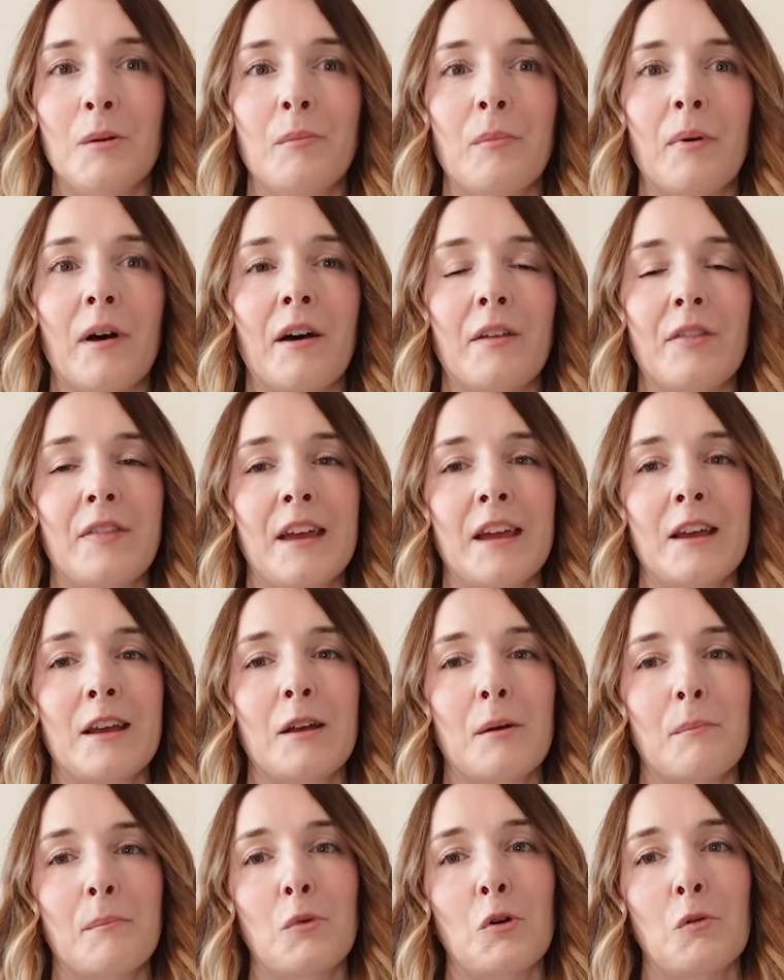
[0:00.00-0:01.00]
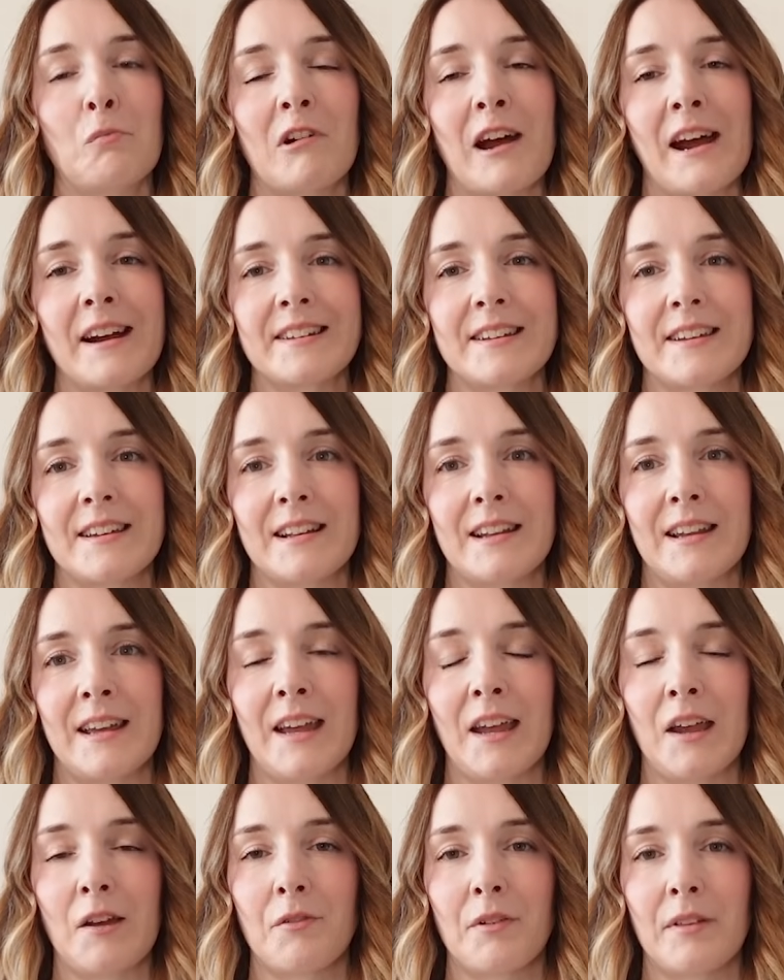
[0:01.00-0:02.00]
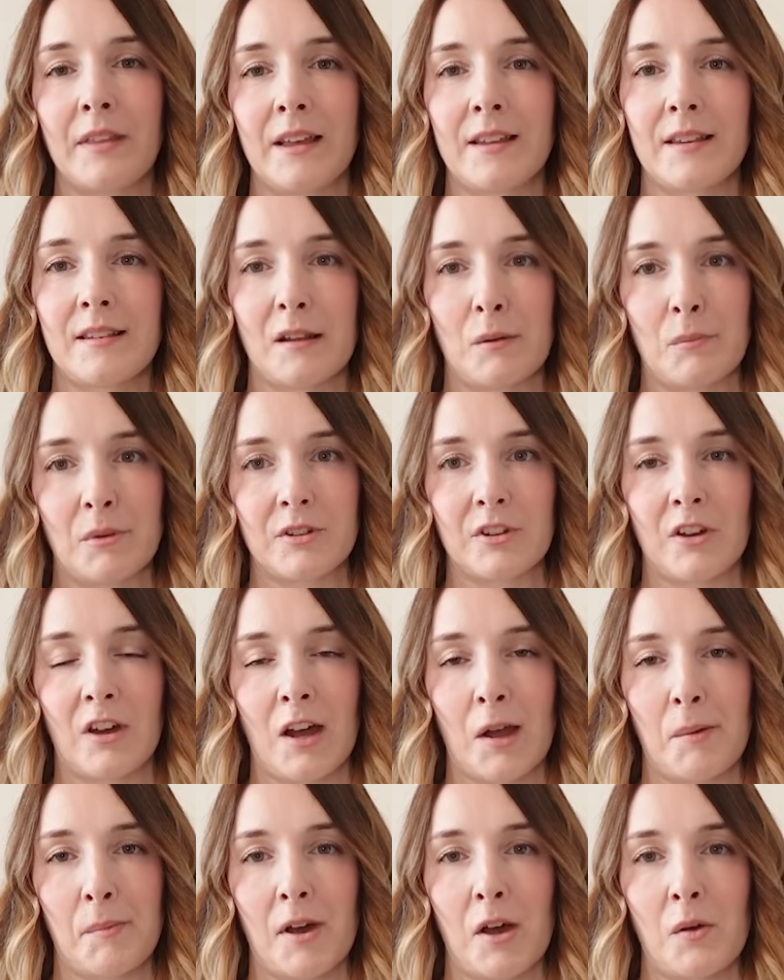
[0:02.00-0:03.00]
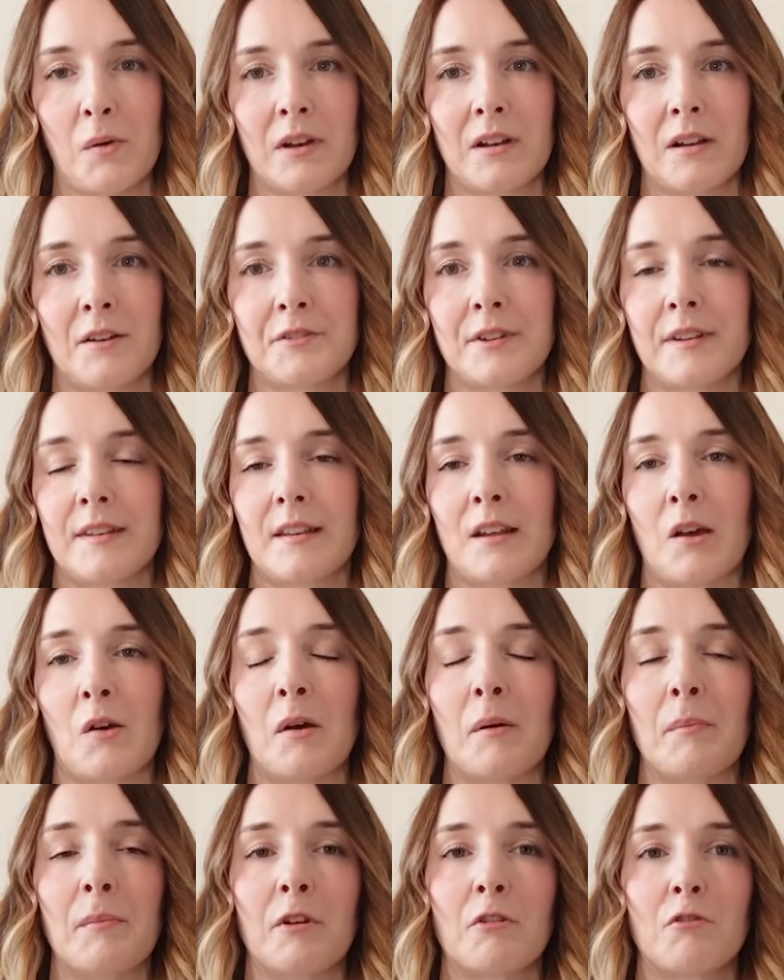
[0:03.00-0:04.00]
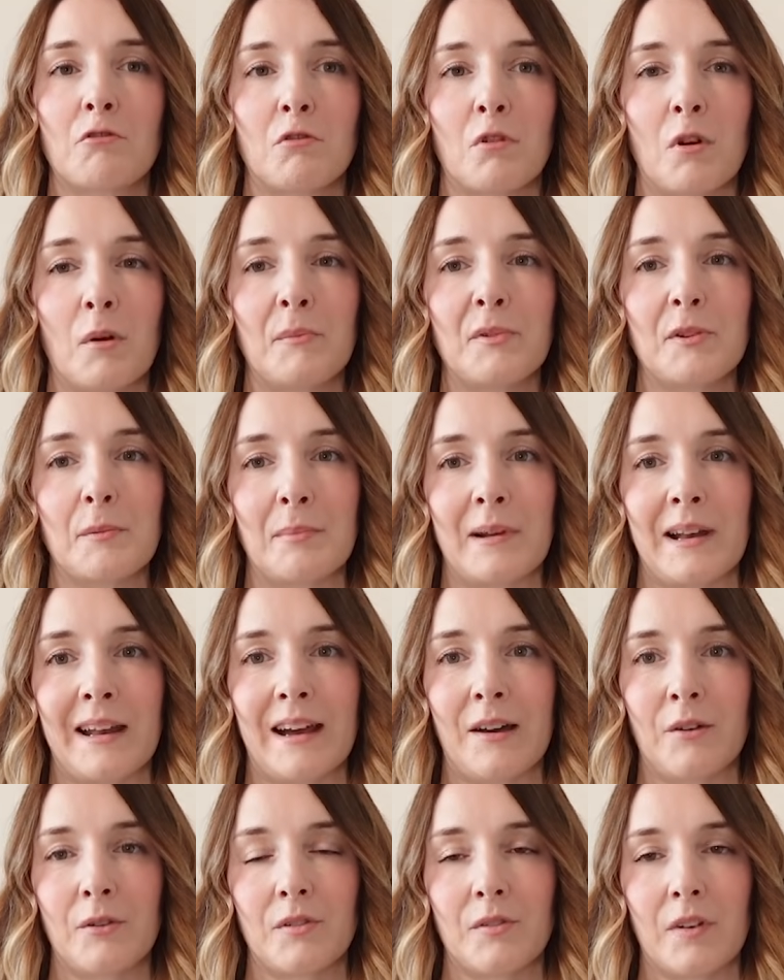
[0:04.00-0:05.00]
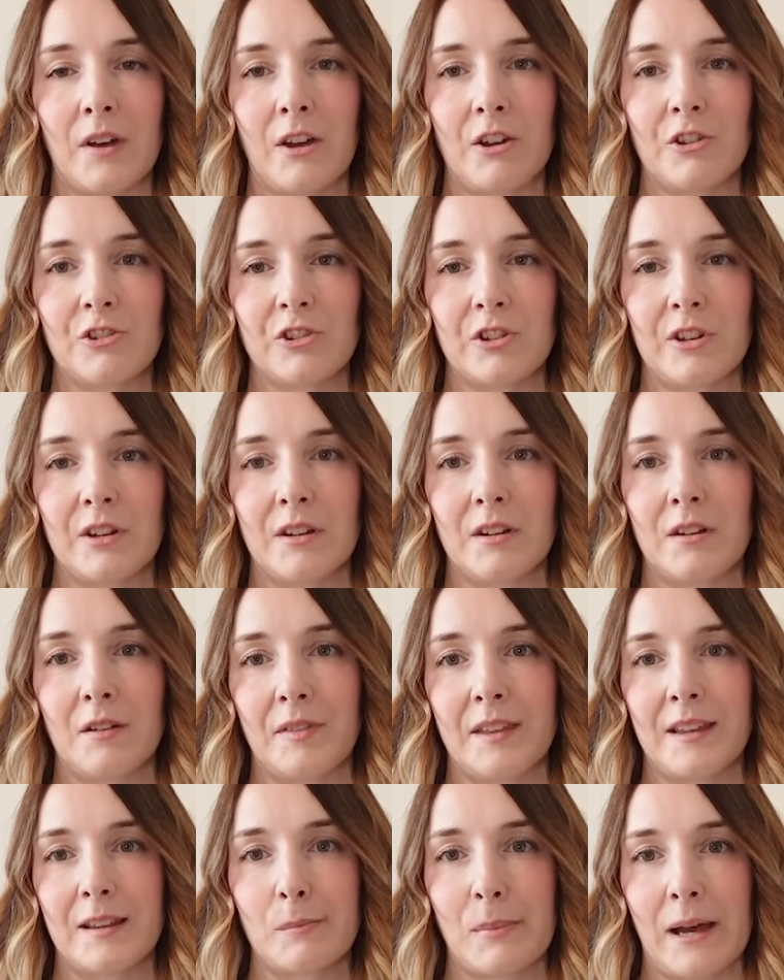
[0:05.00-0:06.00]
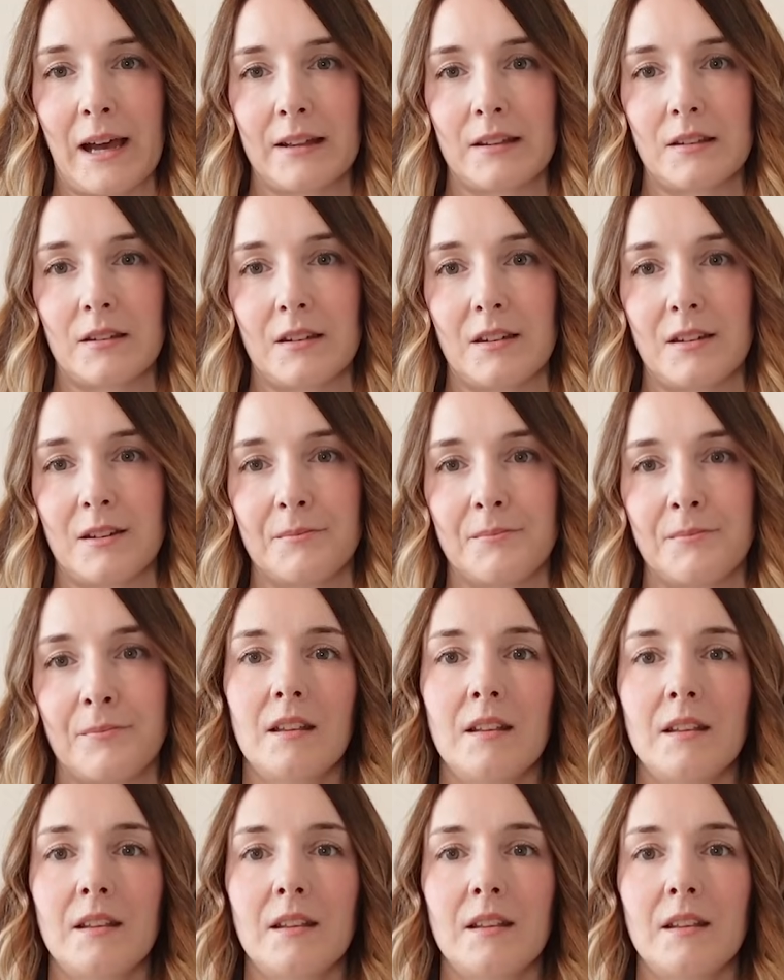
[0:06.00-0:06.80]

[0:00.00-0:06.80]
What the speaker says: But I think more practically for this summertime, I would love to sew up the cropped blouse version of this pattern.